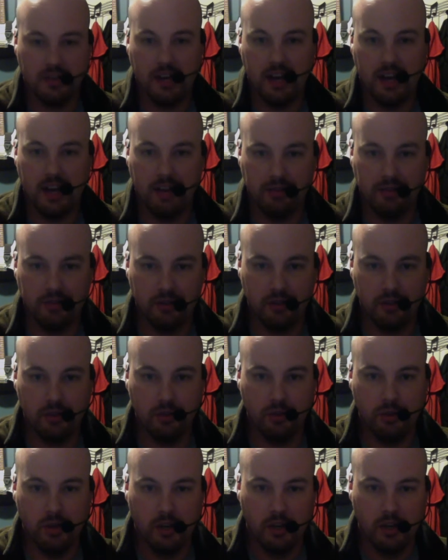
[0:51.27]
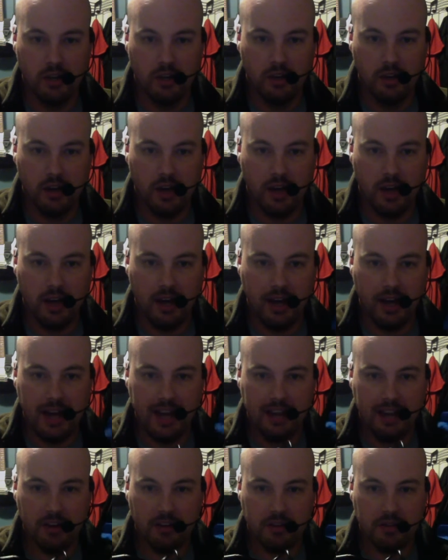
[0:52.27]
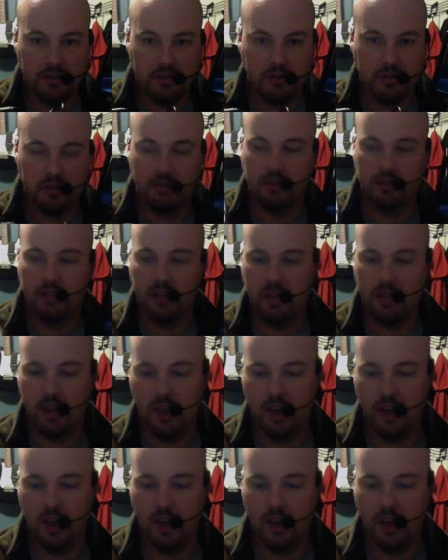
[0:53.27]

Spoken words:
and I have two Acres, the